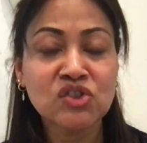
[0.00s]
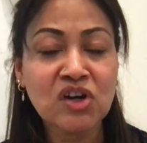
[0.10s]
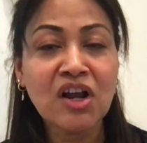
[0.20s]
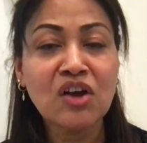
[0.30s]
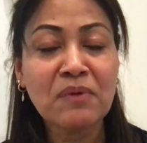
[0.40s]

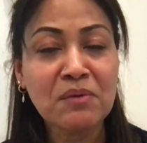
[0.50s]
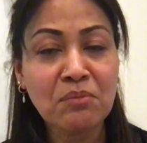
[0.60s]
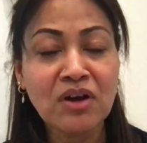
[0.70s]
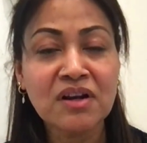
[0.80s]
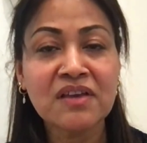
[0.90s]
start out my
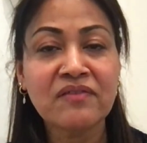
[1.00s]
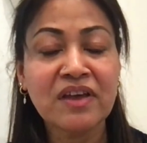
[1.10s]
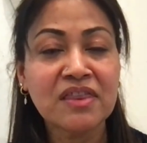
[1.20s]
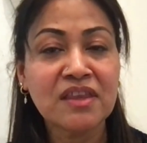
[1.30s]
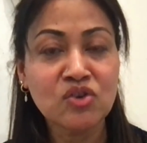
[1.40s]
morning
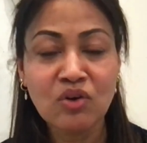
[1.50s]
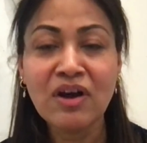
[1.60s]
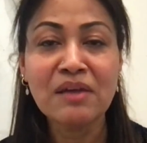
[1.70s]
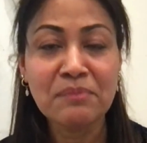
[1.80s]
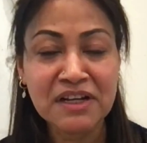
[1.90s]
with
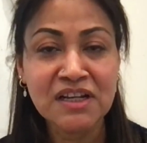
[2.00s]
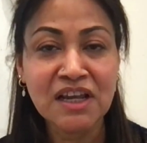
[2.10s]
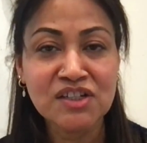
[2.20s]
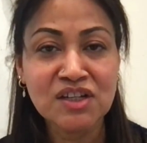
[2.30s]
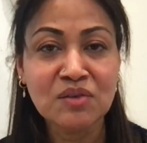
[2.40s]
yoga and
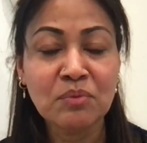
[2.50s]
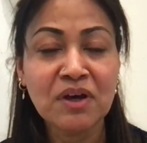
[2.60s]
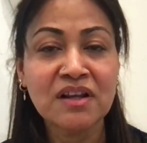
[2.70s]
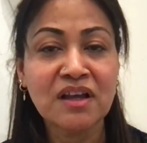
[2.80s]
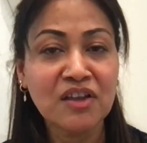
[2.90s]
meditation,
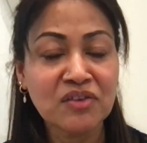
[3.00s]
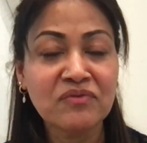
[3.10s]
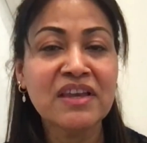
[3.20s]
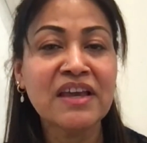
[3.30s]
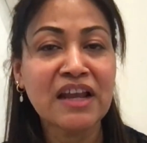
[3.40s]
but on the
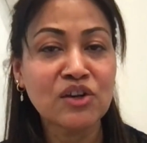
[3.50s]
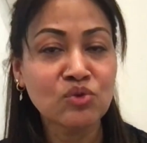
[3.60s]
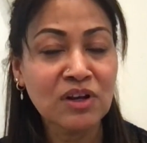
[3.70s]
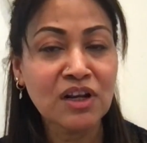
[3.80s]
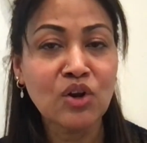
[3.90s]
weekend, I
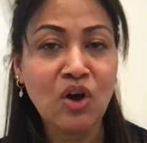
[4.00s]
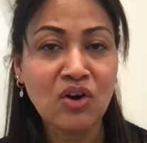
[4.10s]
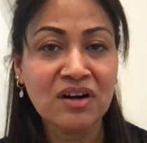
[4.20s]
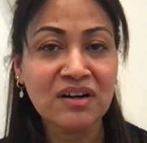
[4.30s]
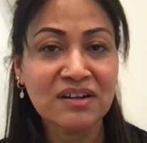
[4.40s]
do a little
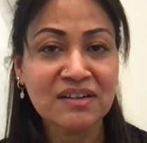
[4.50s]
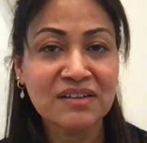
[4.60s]
longer.